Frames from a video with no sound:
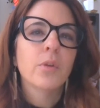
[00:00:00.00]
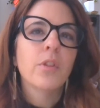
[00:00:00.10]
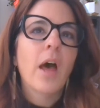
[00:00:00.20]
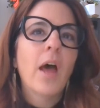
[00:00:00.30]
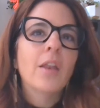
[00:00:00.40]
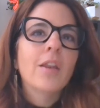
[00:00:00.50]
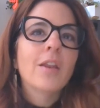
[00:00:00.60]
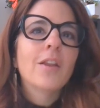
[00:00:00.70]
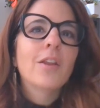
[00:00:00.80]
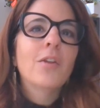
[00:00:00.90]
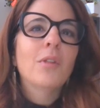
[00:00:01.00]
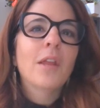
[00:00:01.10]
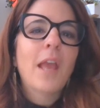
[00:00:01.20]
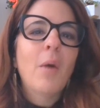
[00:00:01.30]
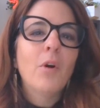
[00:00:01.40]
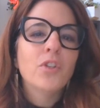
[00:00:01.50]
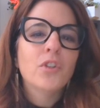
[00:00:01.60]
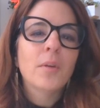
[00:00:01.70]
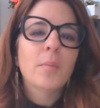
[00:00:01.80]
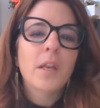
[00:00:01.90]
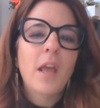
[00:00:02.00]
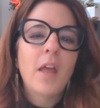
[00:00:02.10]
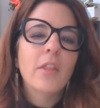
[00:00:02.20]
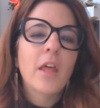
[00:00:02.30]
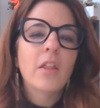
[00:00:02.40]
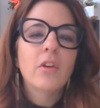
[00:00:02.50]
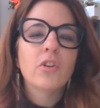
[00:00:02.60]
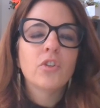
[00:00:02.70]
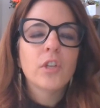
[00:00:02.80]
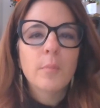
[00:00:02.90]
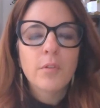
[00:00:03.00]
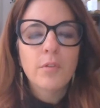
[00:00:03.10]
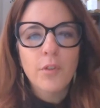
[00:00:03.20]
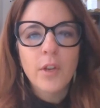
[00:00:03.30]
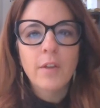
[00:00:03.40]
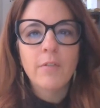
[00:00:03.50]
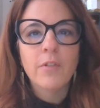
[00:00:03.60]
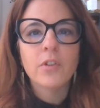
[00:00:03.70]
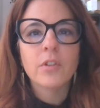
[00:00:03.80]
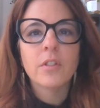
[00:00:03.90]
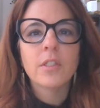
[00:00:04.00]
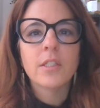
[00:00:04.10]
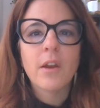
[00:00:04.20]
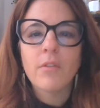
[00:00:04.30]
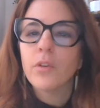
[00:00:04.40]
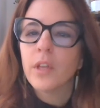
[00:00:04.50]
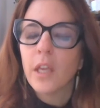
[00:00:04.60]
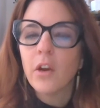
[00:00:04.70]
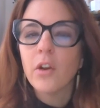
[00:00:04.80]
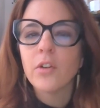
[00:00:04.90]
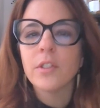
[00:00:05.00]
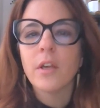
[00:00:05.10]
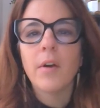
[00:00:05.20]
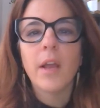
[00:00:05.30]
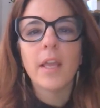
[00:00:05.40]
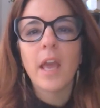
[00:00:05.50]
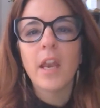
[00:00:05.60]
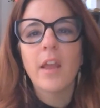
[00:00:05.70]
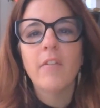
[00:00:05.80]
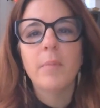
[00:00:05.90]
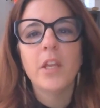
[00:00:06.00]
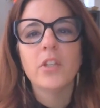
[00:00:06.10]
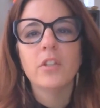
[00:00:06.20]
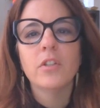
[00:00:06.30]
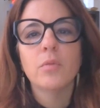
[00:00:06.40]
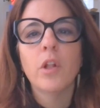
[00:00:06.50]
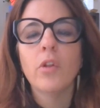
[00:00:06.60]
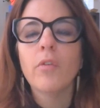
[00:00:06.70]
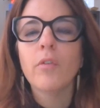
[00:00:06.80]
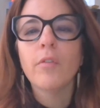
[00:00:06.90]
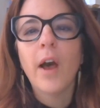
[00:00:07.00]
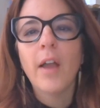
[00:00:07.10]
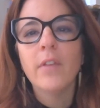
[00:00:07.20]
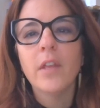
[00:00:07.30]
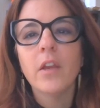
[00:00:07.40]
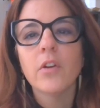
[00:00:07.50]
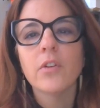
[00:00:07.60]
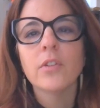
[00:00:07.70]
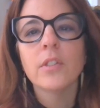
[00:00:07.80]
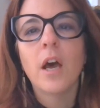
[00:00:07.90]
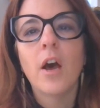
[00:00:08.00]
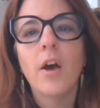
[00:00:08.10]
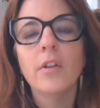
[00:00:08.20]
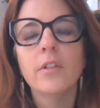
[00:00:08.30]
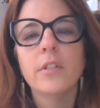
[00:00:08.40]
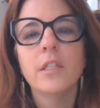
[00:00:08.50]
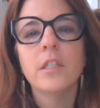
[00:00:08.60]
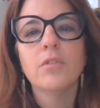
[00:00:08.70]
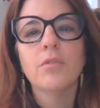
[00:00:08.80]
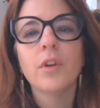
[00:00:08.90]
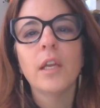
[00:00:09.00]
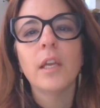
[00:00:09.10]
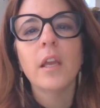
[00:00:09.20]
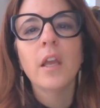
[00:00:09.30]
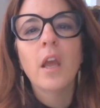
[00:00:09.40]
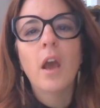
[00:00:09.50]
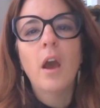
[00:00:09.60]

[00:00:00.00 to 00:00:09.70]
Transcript: so that, you know, they get one treatment and then they're treatment free for several years. Again, I have patients well over 5 years disease free